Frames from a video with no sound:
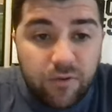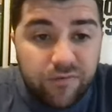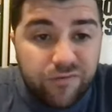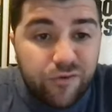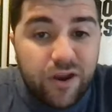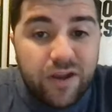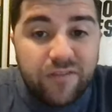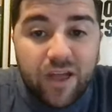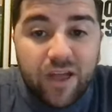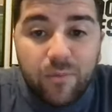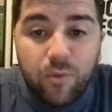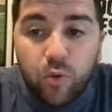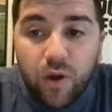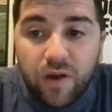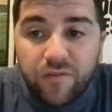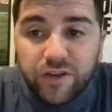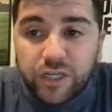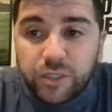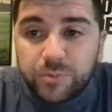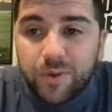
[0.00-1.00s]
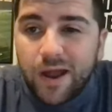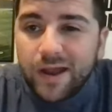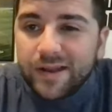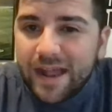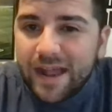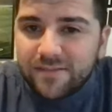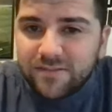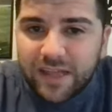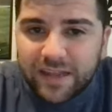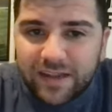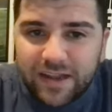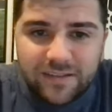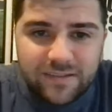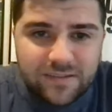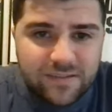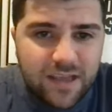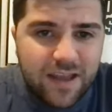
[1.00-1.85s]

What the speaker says: We're free and available wherever you get your podcasts, like I